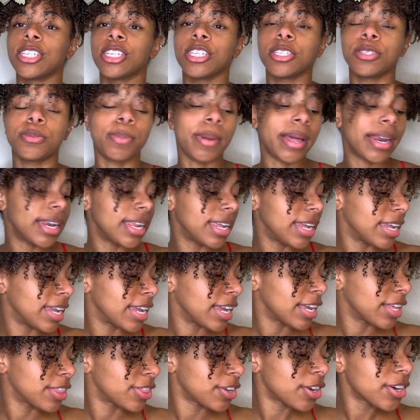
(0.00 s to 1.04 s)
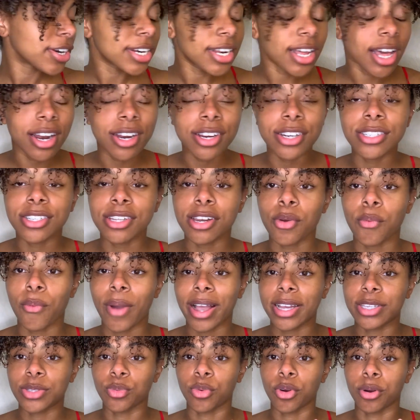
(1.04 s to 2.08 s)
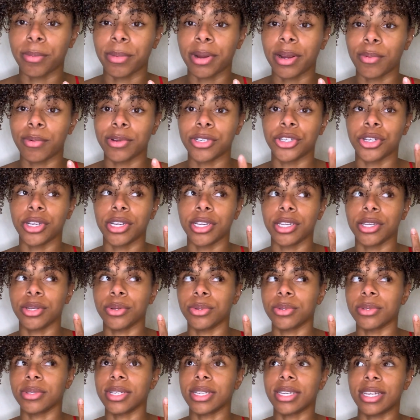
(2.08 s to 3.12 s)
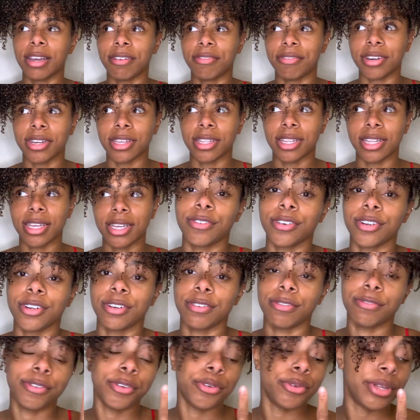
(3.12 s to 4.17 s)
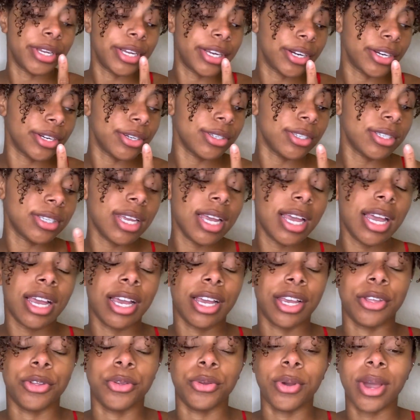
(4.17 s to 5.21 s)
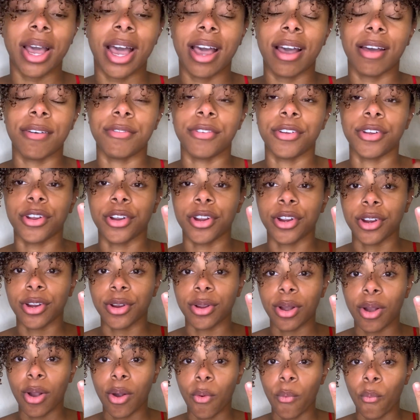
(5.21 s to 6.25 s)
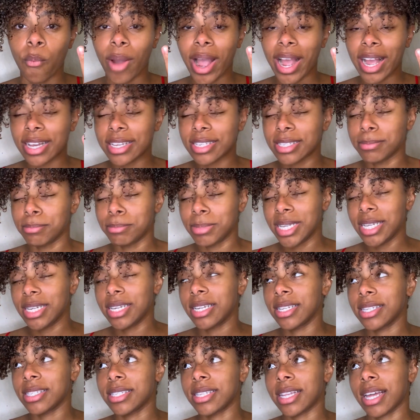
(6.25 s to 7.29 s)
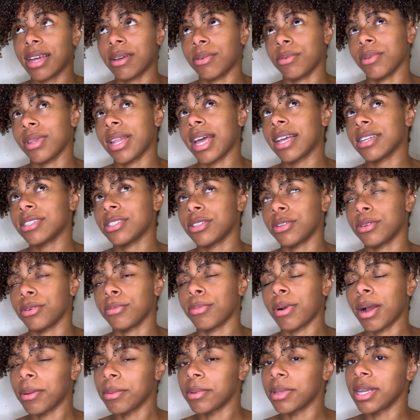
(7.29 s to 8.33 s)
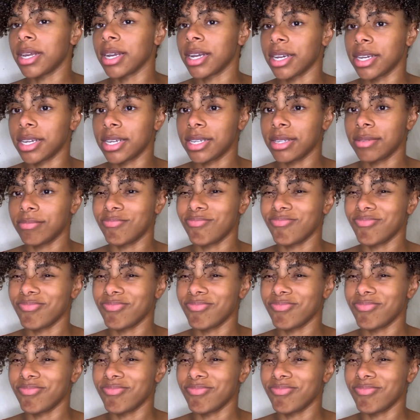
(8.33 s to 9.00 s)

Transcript: just spending $30 on a wax warmer, which you can use indefinitely for a few years. You have your wax beads that will last you probably a good,